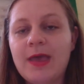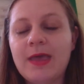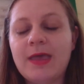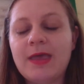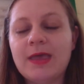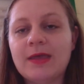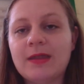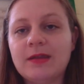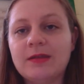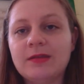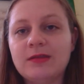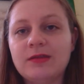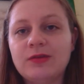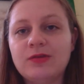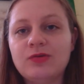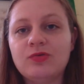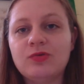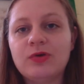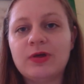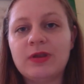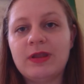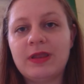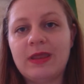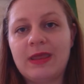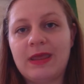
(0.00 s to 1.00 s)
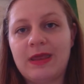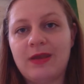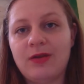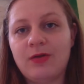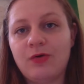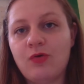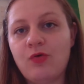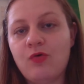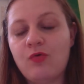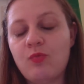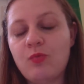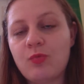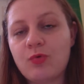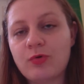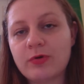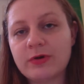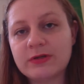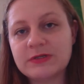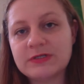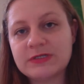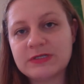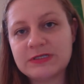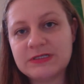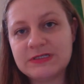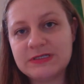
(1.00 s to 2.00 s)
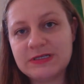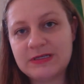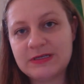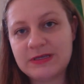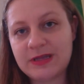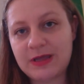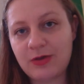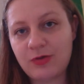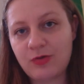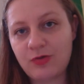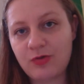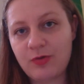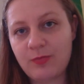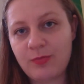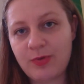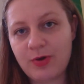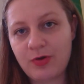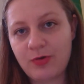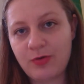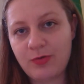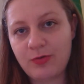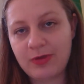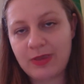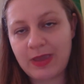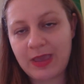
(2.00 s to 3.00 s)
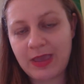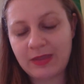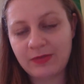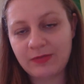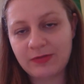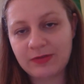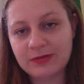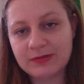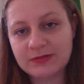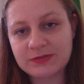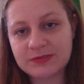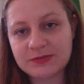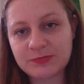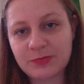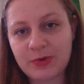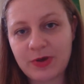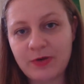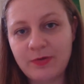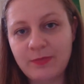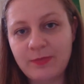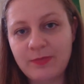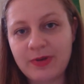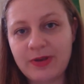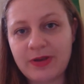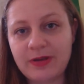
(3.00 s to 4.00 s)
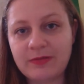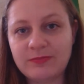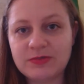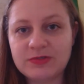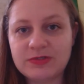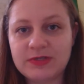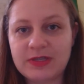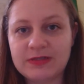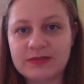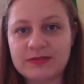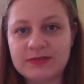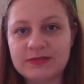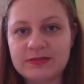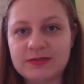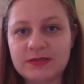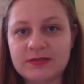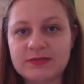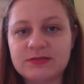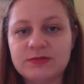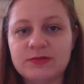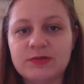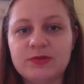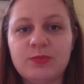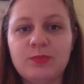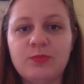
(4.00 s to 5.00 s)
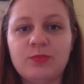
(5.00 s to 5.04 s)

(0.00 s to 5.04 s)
and you can again go more into detail about Galen as well, but I'm, that, that's